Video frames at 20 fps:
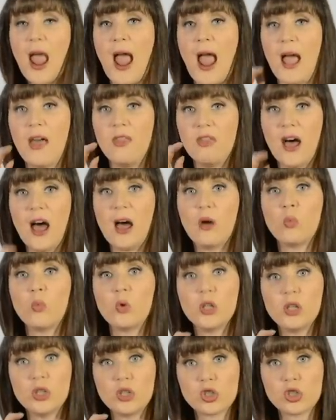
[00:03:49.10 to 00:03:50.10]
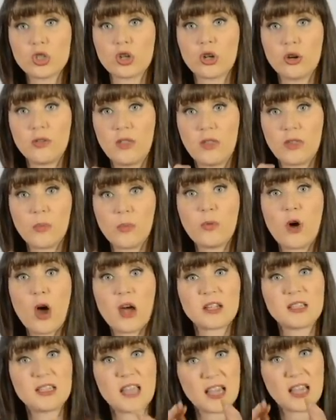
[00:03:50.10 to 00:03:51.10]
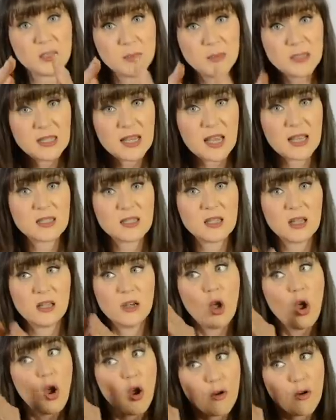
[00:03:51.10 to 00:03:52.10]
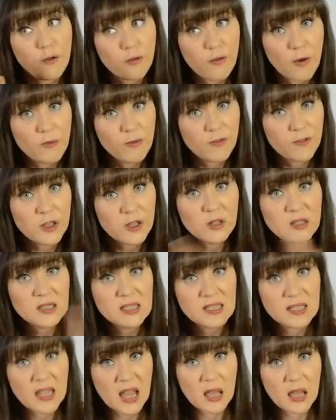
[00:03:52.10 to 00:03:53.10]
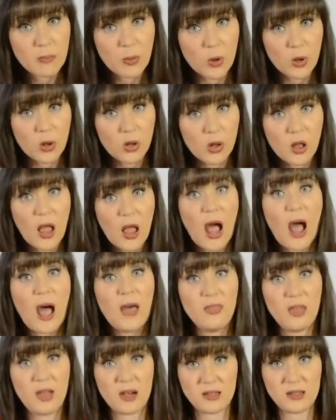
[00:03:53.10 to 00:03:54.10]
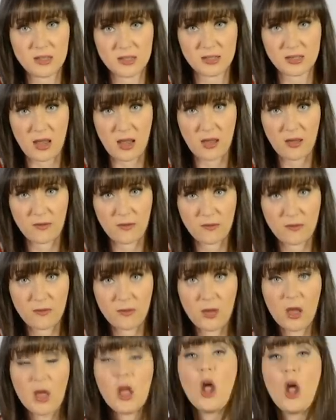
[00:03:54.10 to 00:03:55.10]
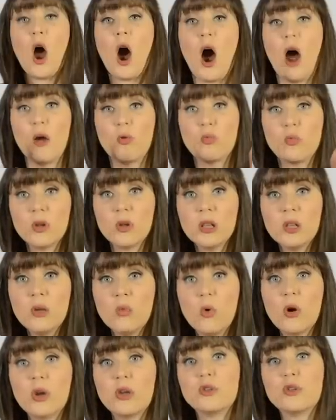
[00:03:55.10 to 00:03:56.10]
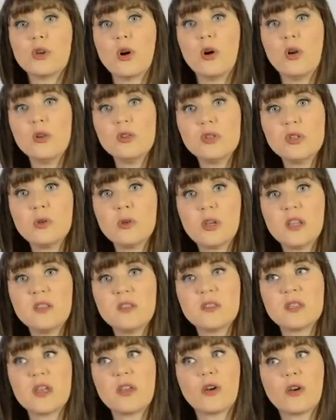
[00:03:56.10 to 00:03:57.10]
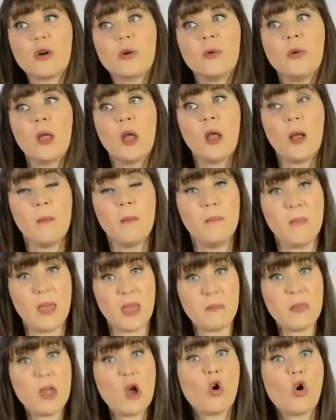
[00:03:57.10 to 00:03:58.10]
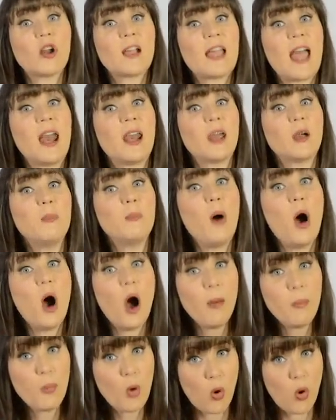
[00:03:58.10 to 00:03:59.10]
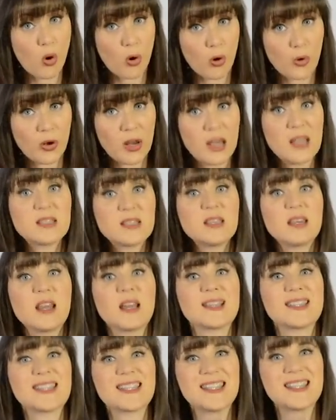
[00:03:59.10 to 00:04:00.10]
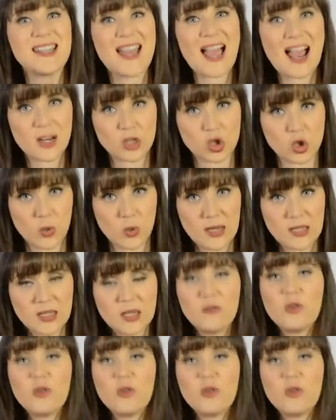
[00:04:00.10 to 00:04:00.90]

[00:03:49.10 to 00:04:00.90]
And that will ensure that the product has been tested from field to table and that it's safe. I really want you to also consider maybe organic popcorn is a nice snack choice.